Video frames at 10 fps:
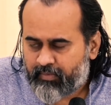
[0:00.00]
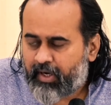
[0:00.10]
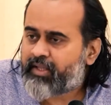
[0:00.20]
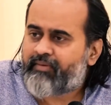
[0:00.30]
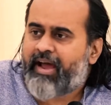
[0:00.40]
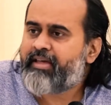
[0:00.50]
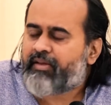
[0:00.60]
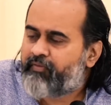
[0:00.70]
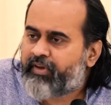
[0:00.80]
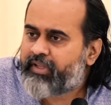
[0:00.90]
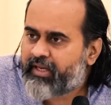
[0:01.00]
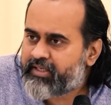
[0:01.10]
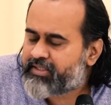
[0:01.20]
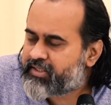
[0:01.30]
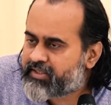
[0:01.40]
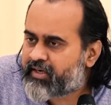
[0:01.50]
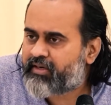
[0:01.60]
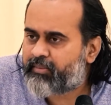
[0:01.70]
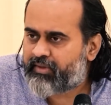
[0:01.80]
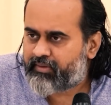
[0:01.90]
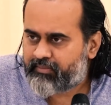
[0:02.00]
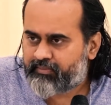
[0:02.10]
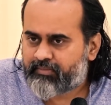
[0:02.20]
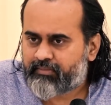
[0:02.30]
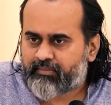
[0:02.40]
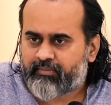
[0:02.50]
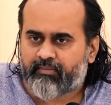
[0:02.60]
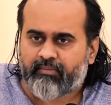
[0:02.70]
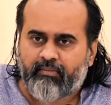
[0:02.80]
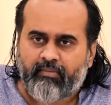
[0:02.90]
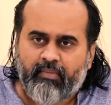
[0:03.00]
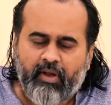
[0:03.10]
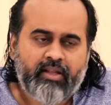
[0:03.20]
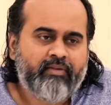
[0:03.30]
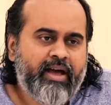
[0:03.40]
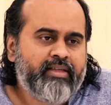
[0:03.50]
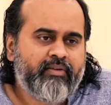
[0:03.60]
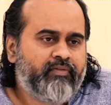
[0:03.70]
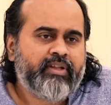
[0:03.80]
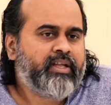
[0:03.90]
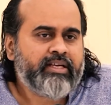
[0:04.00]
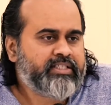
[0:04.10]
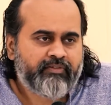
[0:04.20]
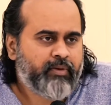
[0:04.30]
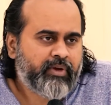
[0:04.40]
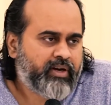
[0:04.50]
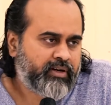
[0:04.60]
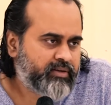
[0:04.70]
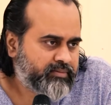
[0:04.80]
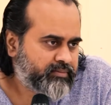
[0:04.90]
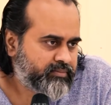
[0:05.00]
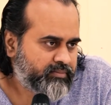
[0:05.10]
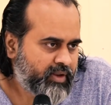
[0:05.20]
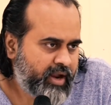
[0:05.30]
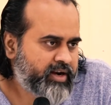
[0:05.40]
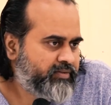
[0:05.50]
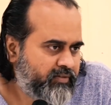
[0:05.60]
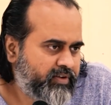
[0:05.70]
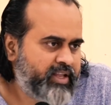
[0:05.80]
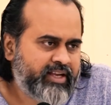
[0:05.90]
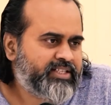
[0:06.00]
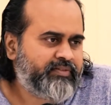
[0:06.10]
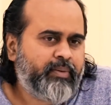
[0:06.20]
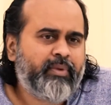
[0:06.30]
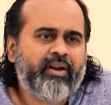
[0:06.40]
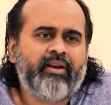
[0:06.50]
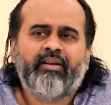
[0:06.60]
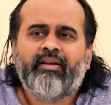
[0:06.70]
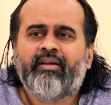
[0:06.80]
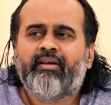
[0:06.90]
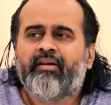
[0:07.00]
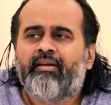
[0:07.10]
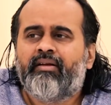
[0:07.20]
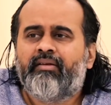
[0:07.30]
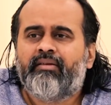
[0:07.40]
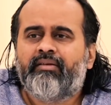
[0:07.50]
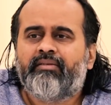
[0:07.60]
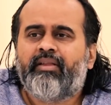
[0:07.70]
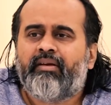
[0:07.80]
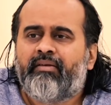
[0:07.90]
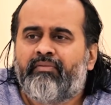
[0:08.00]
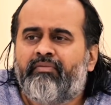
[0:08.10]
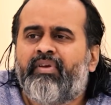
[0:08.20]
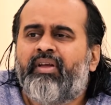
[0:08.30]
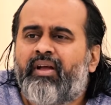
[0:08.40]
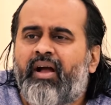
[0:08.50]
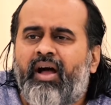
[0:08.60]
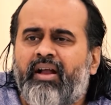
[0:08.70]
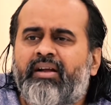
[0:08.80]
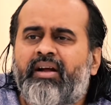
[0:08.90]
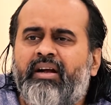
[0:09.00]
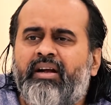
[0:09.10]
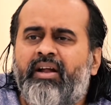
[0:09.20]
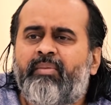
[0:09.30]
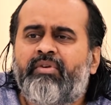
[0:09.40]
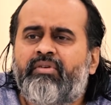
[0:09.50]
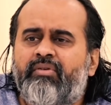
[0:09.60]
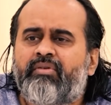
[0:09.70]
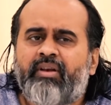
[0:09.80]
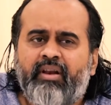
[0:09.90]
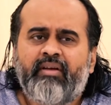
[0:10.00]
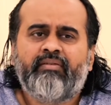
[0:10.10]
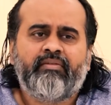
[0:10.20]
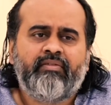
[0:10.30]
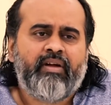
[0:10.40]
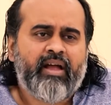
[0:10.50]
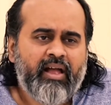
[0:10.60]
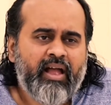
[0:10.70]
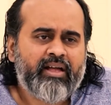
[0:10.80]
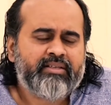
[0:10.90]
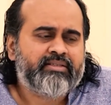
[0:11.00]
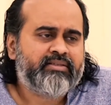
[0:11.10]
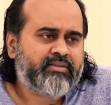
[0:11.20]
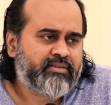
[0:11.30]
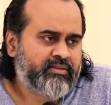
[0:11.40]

Otherwise, everything is destructible. Otherwise, everything is ephemeral. And if everything is ephemeral, then we are condemned to live as